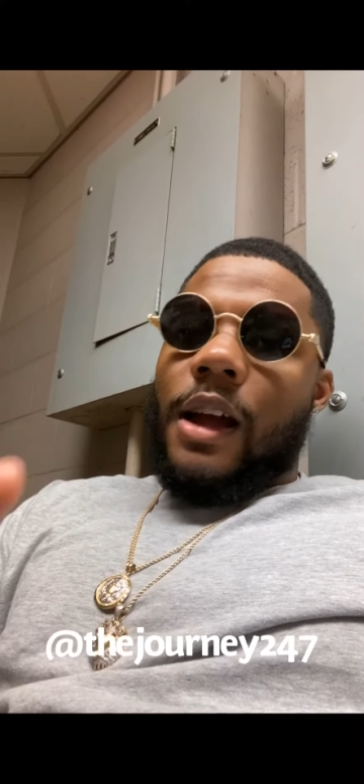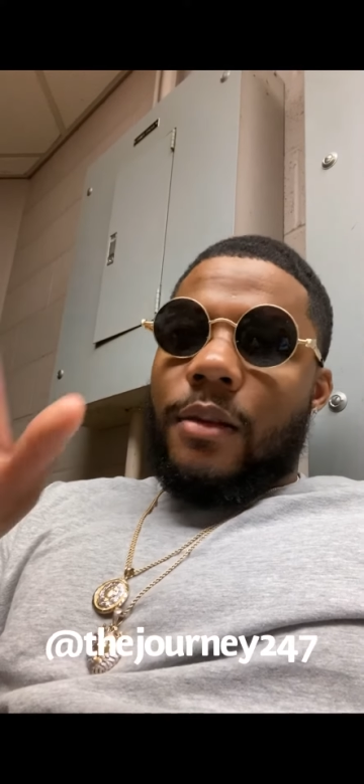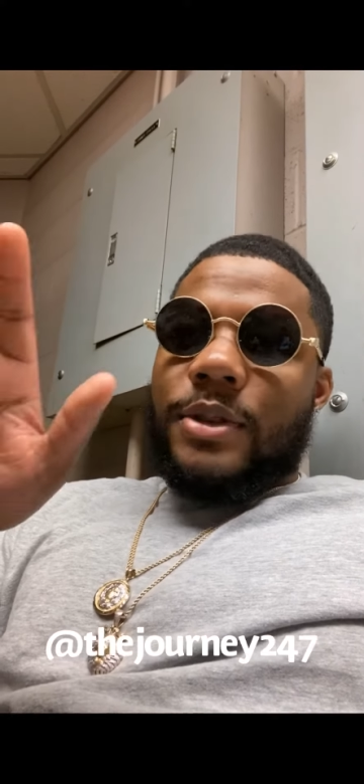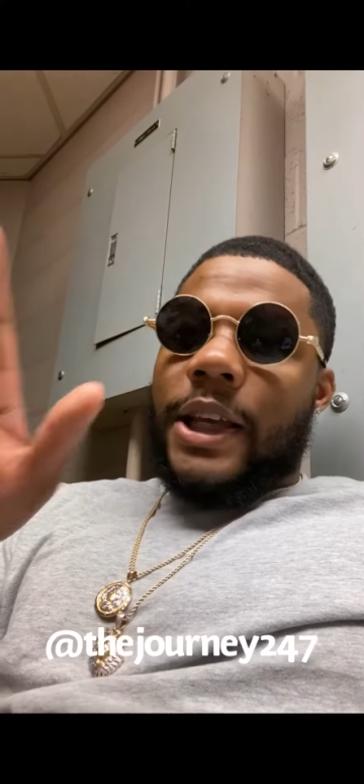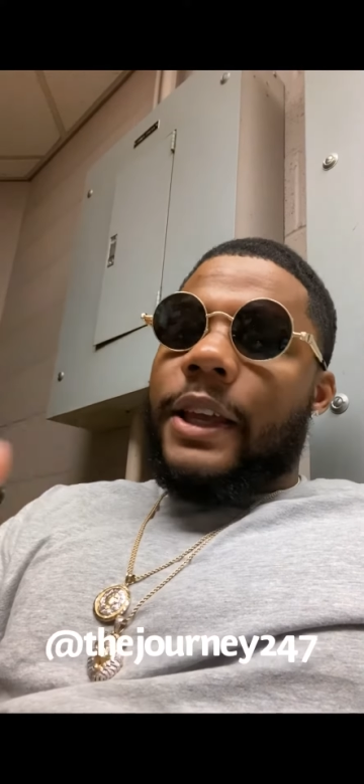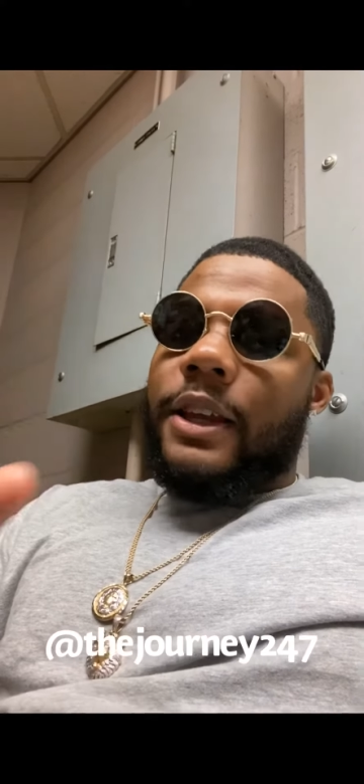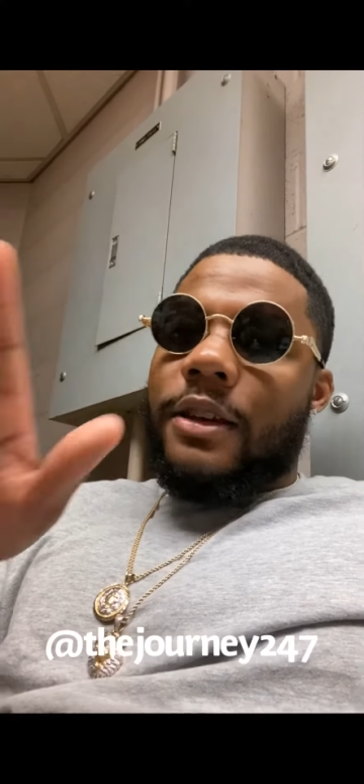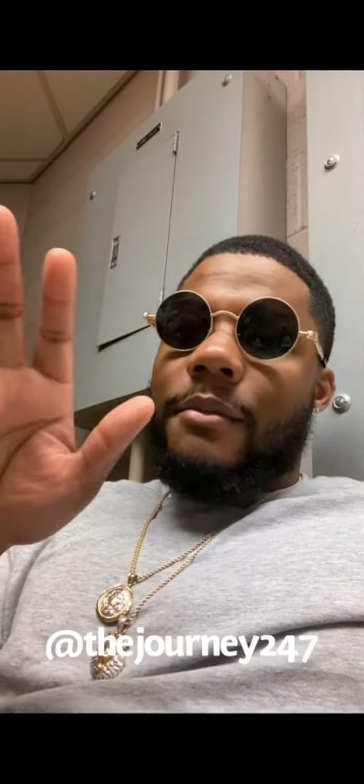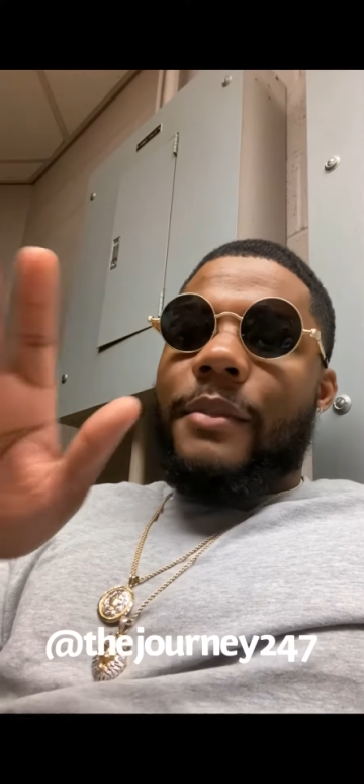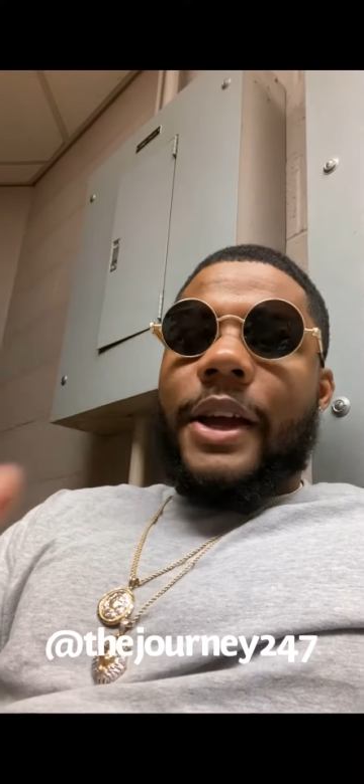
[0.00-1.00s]
taking
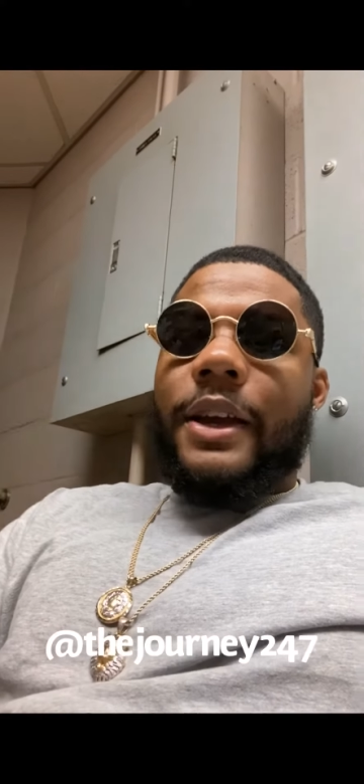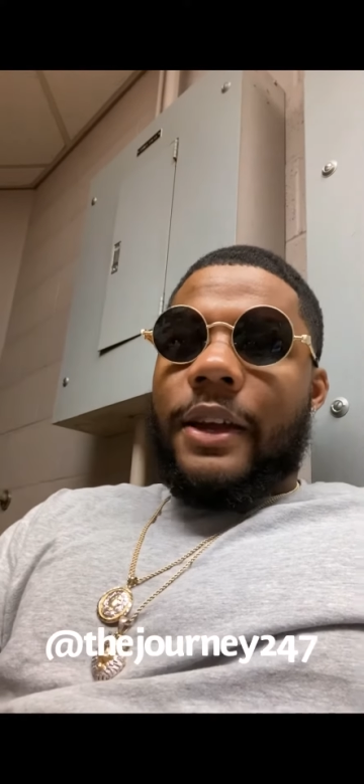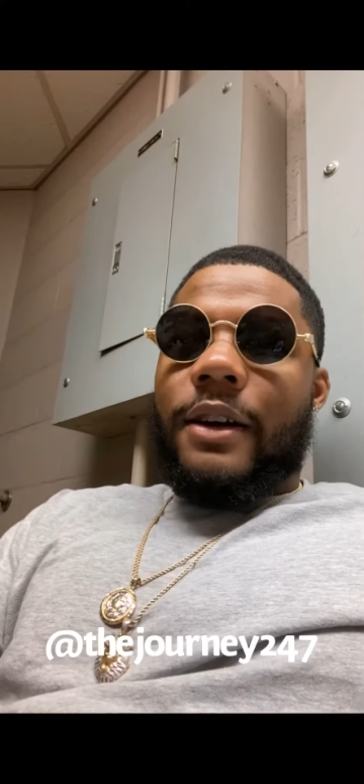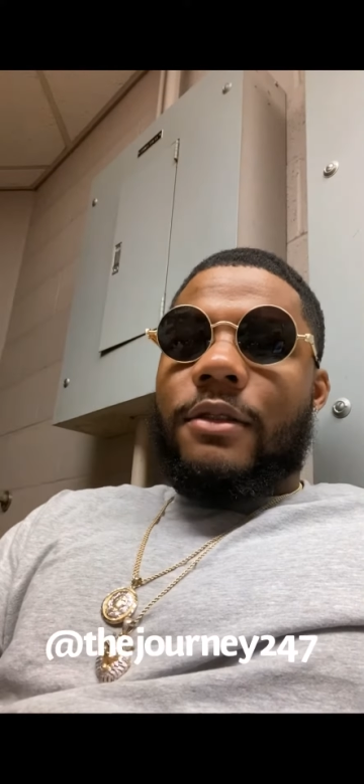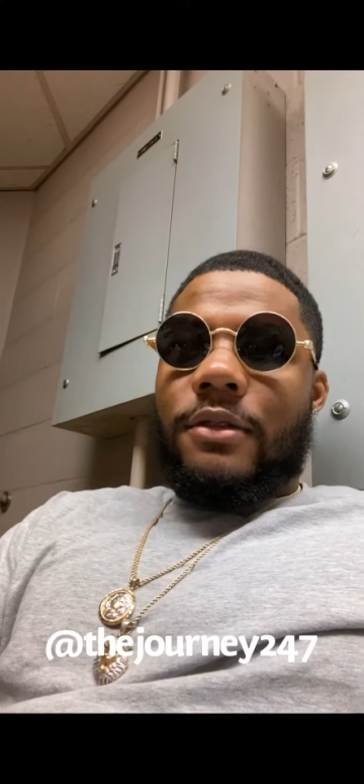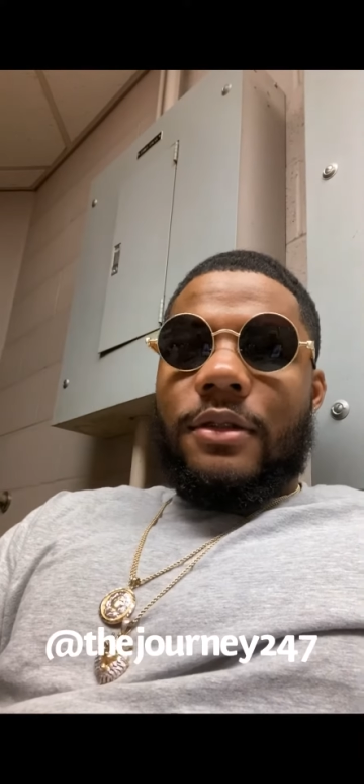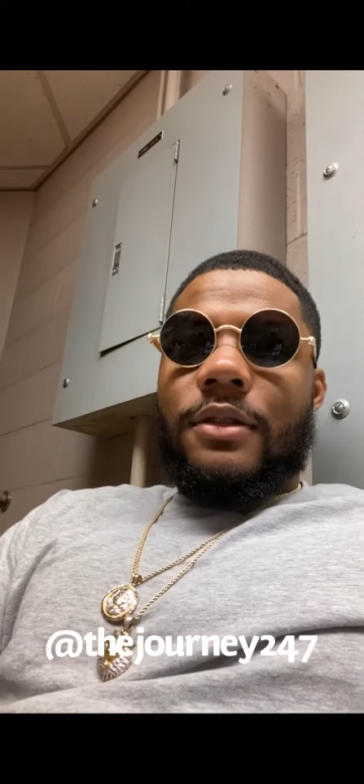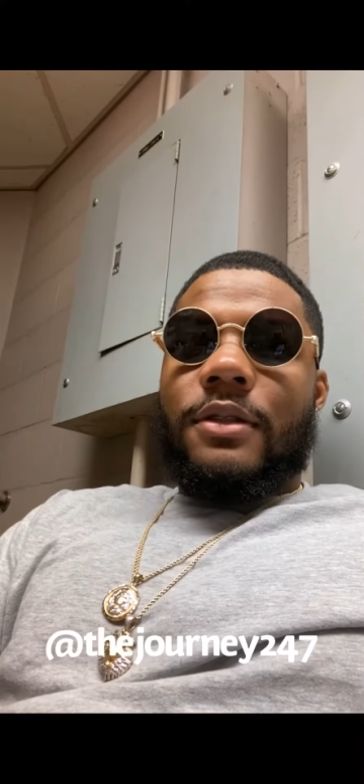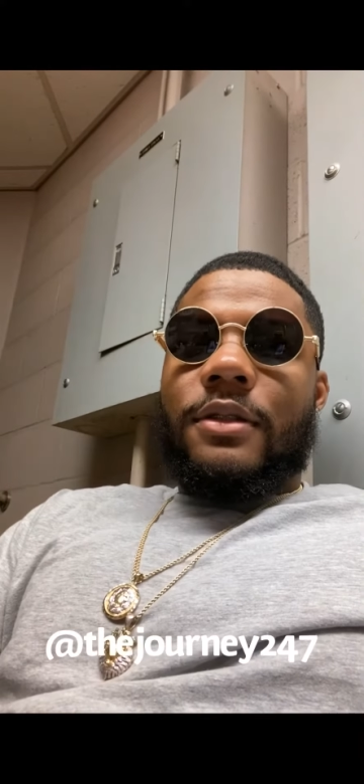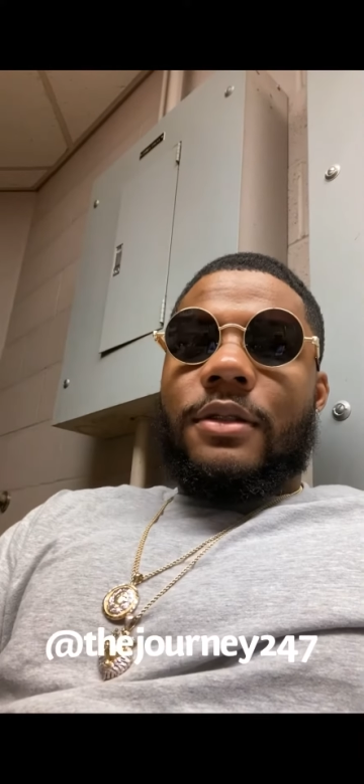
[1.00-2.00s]
the mag out
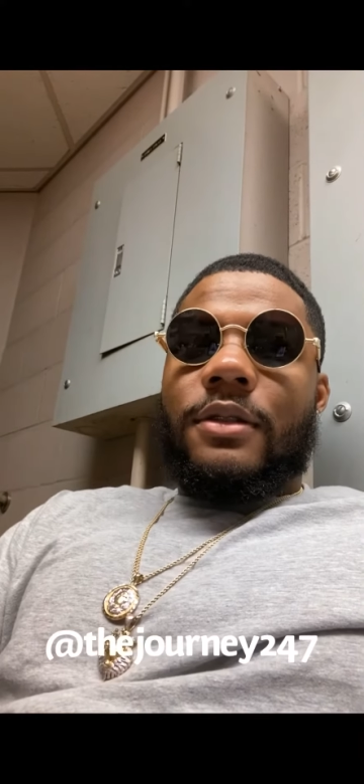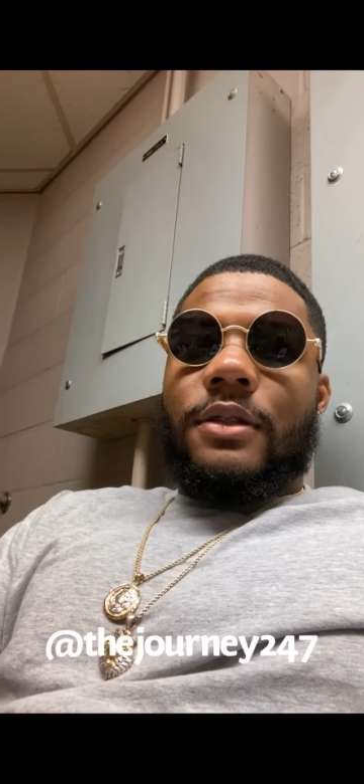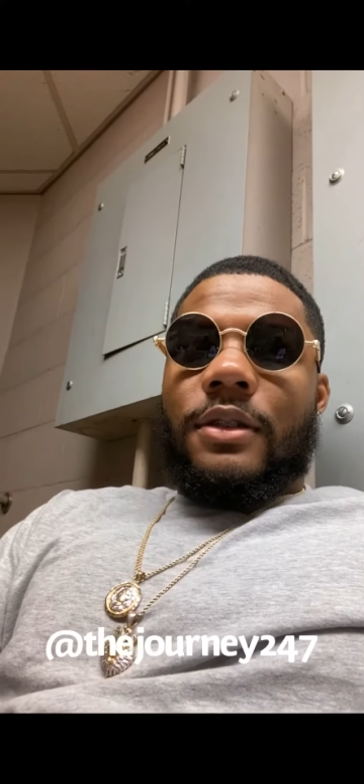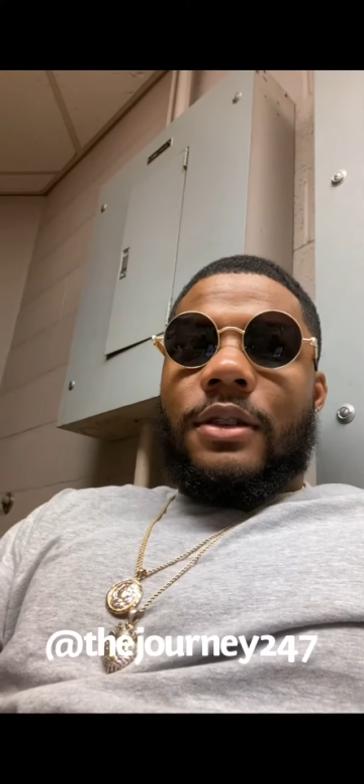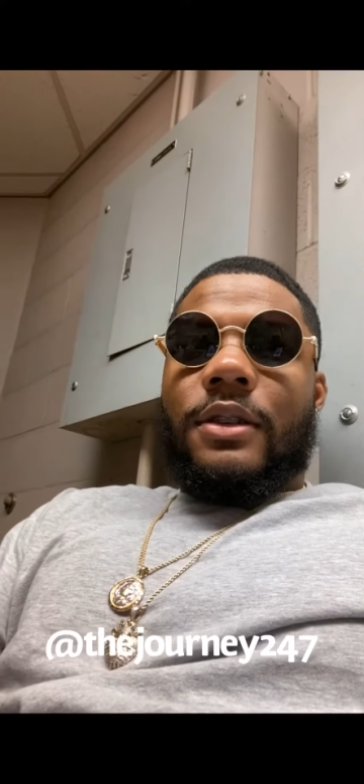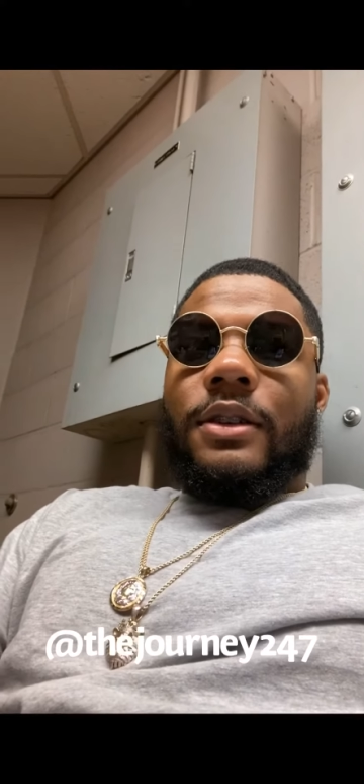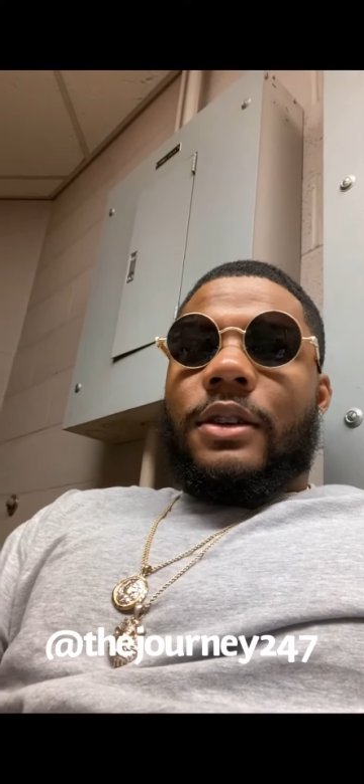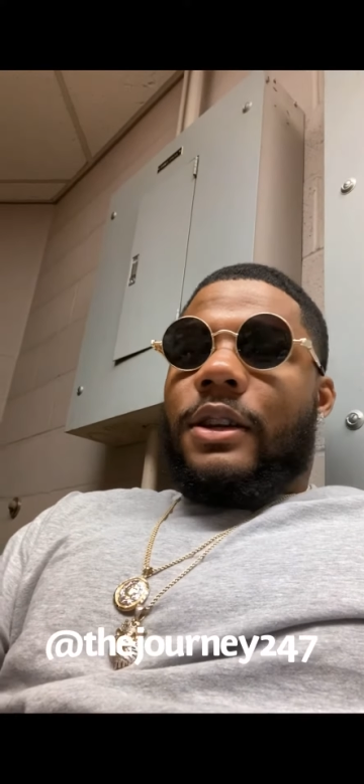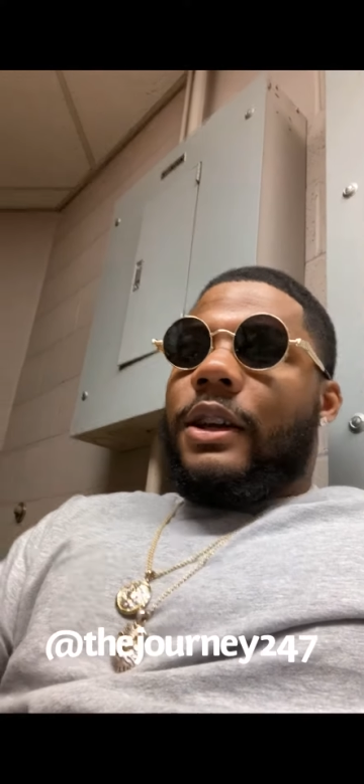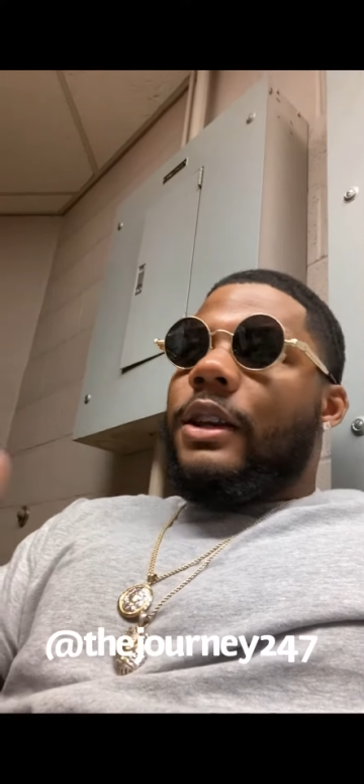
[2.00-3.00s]

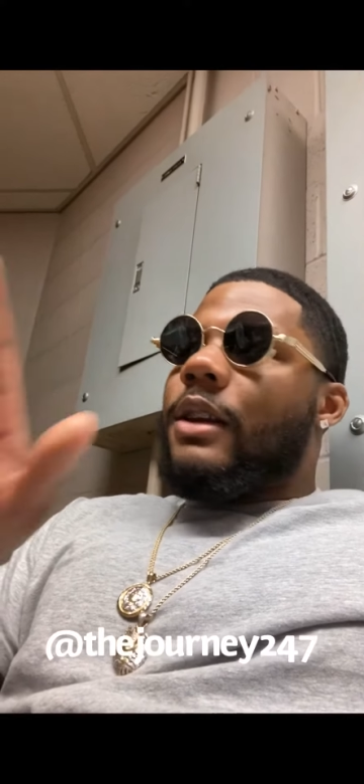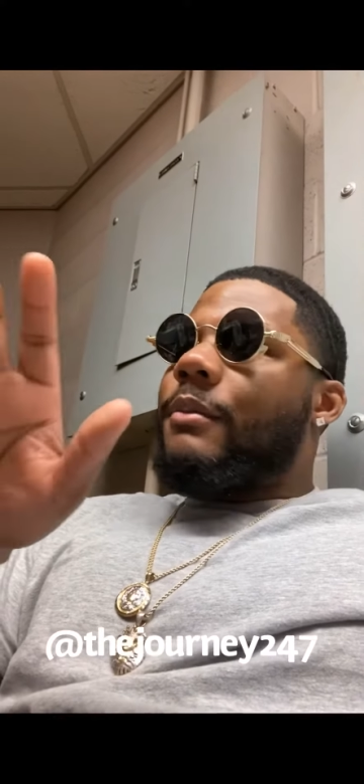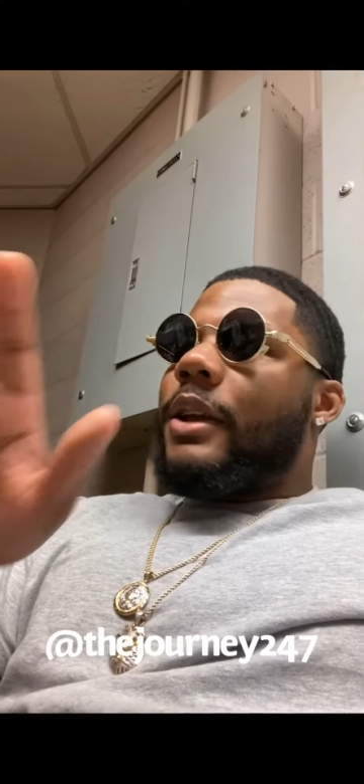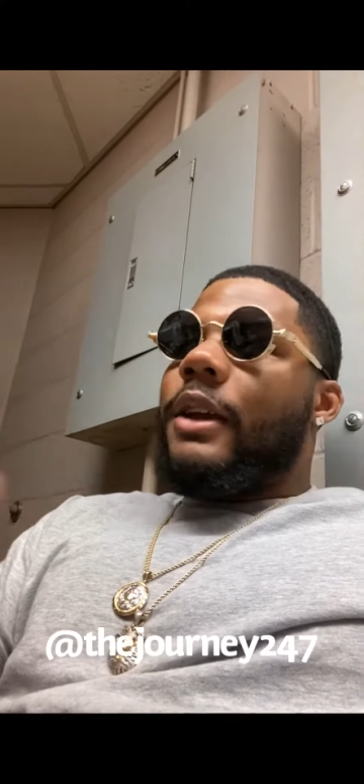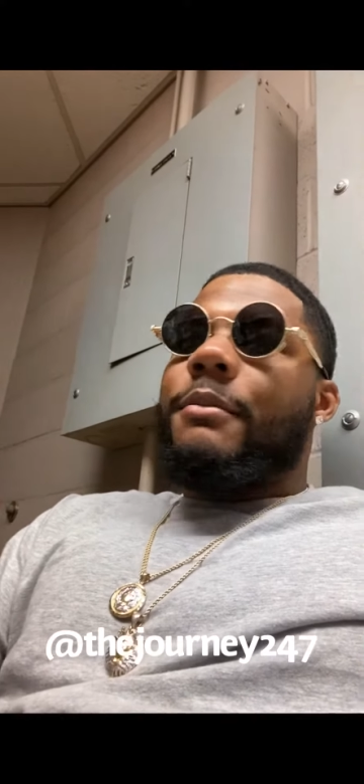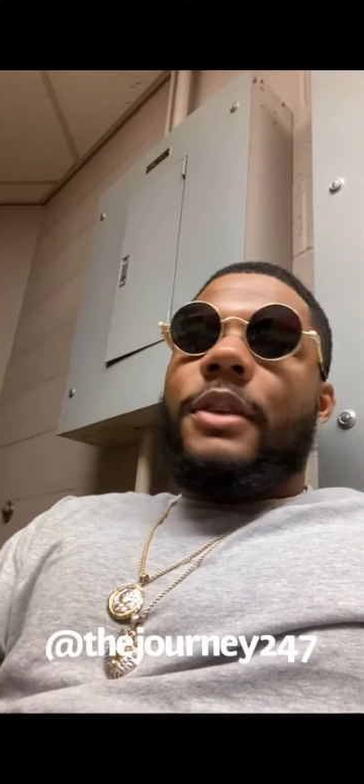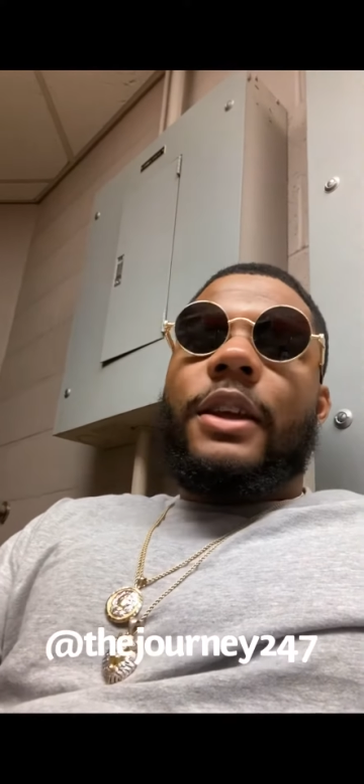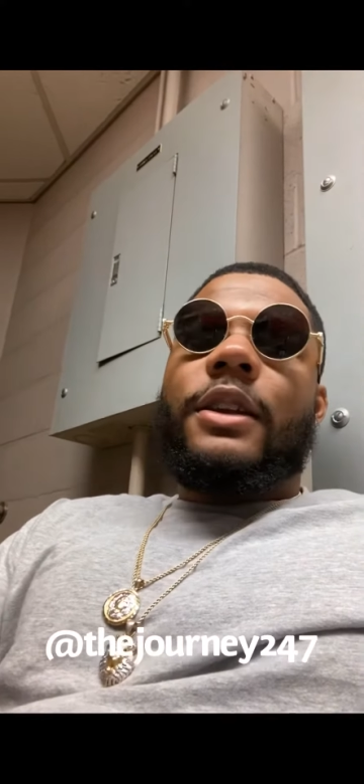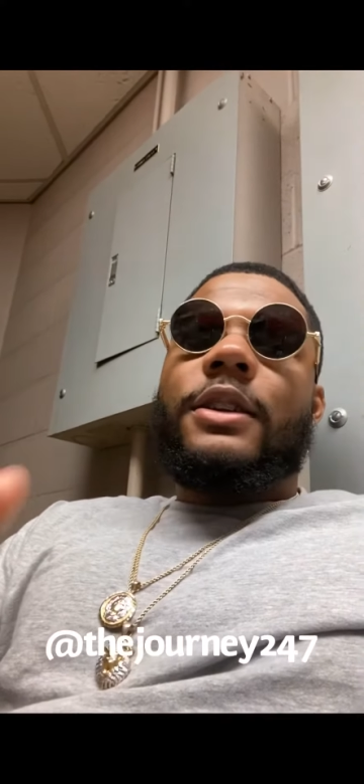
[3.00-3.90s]
and I'm emptying the